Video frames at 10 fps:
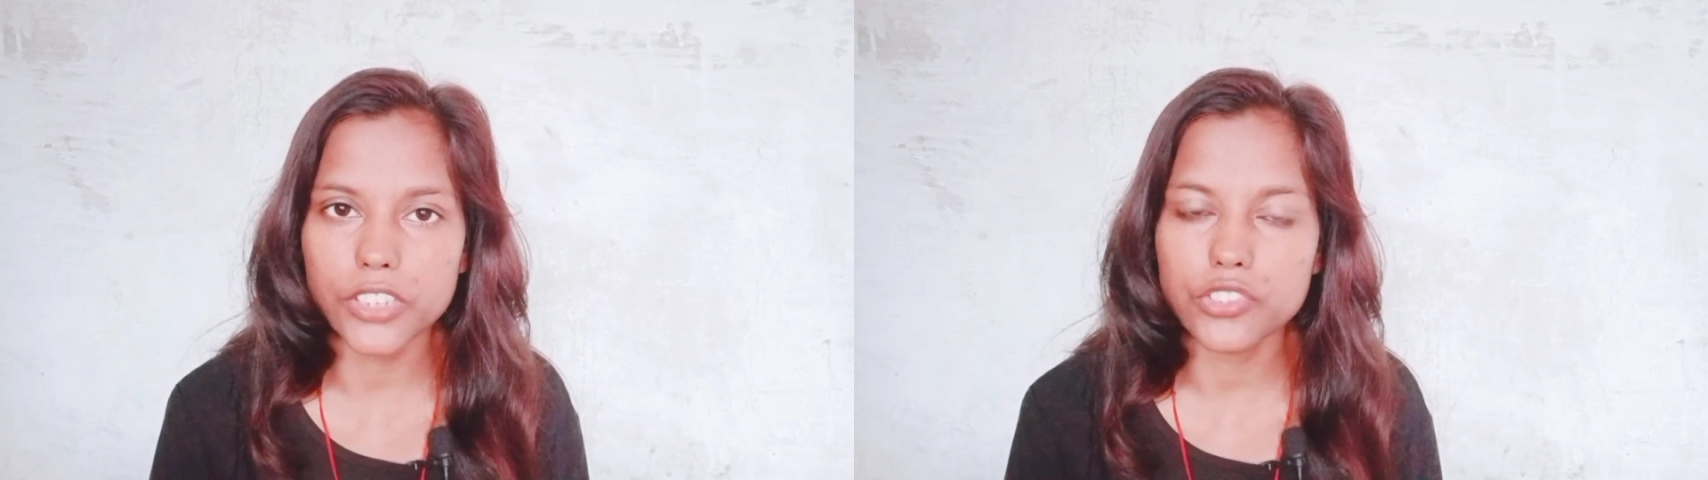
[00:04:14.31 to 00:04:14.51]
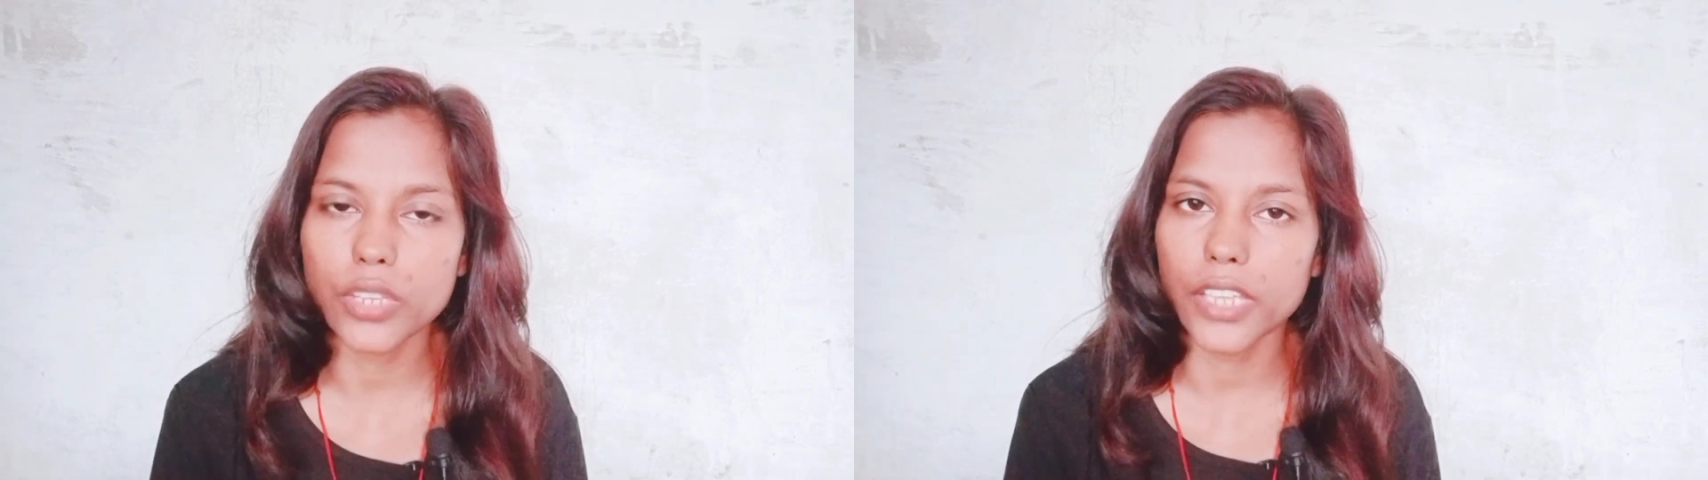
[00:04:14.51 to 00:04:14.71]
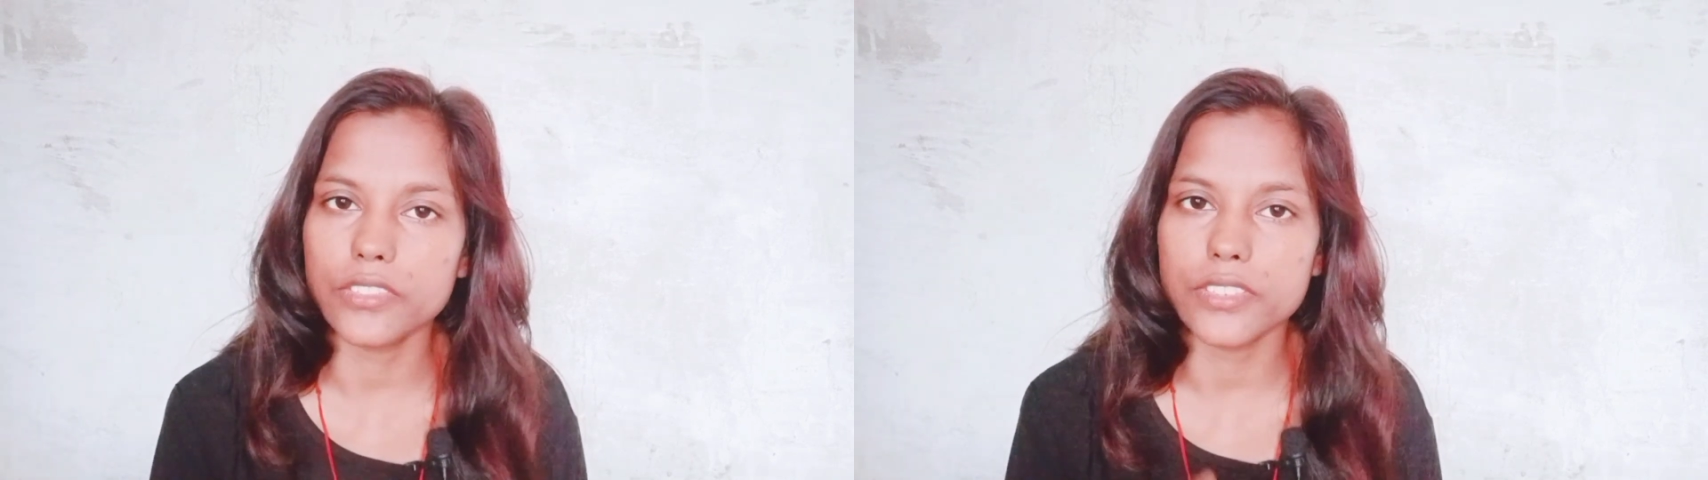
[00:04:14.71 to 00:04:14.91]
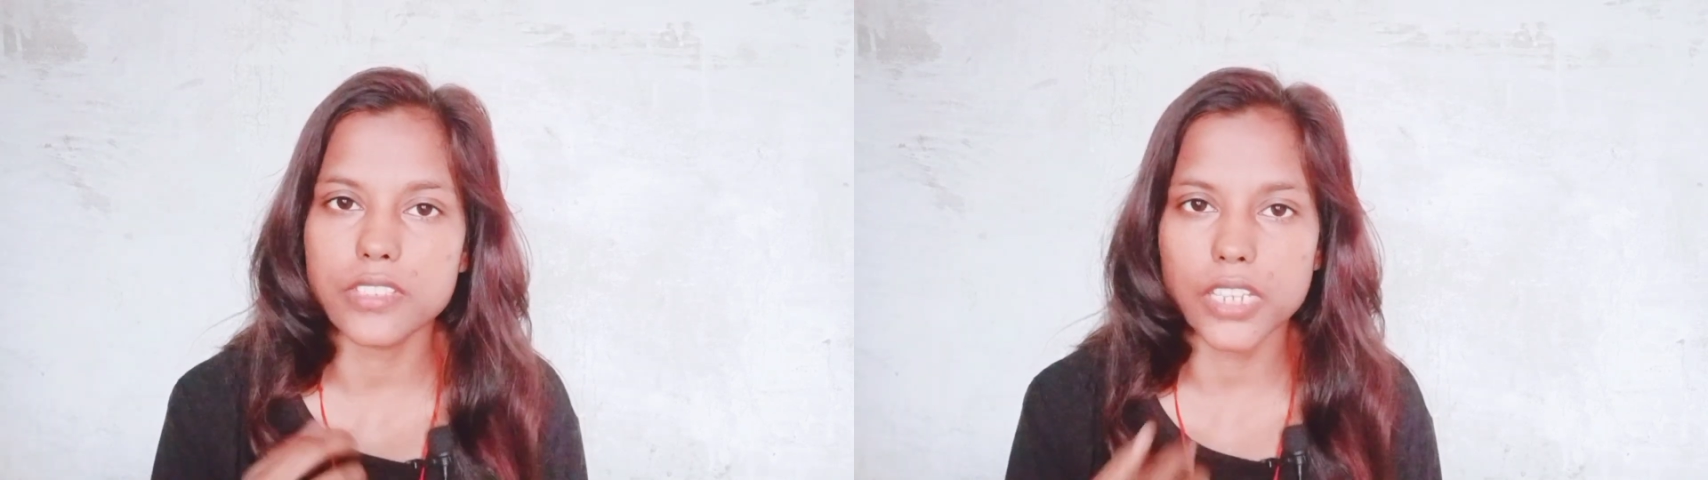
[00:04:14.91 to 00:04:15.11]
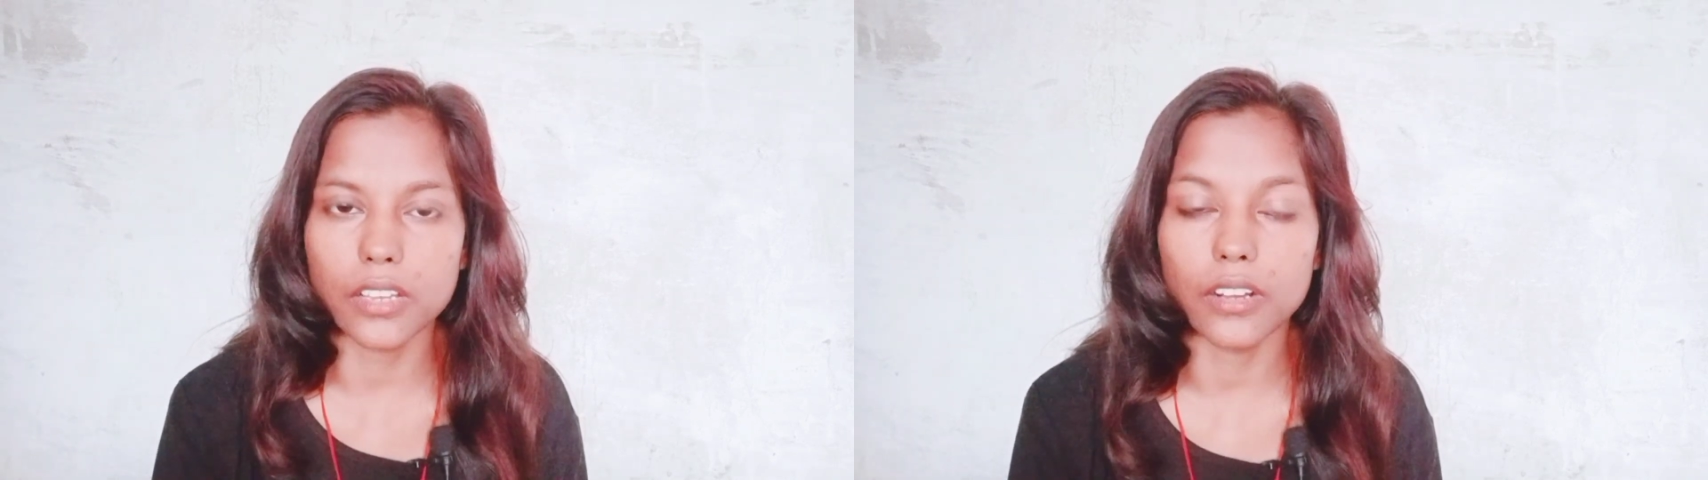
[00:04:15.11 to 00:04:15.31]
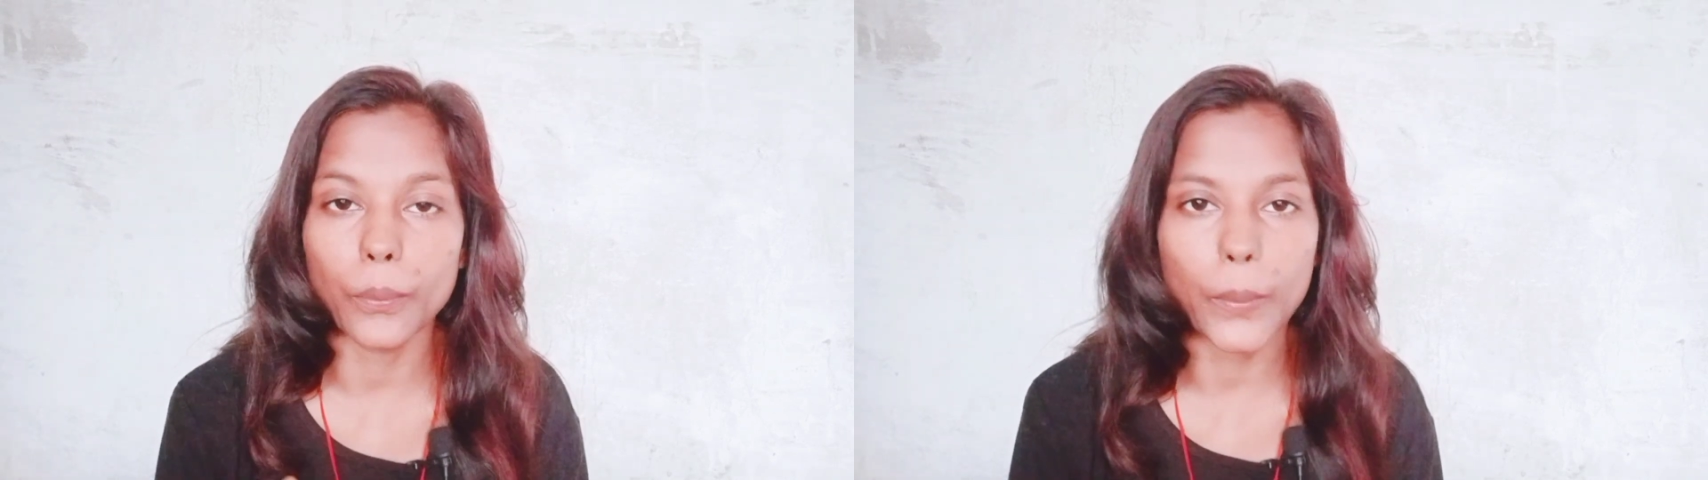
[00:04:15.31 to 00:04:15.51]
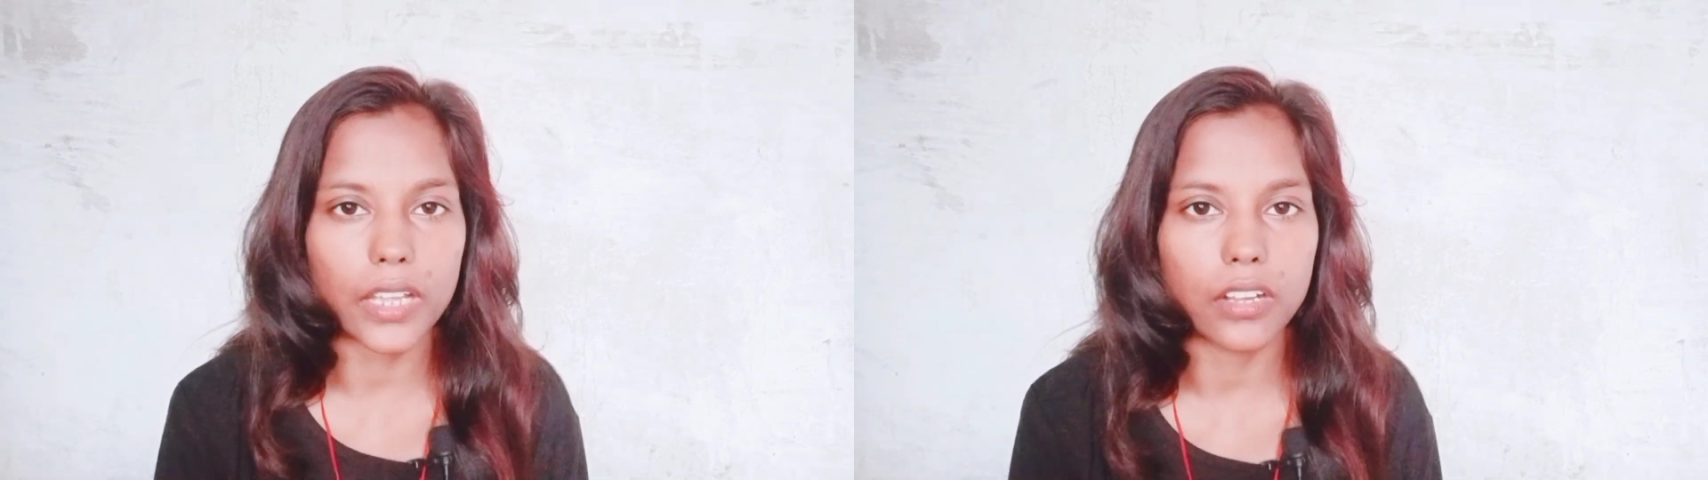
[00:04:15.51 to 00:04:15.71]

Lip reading: you can just pick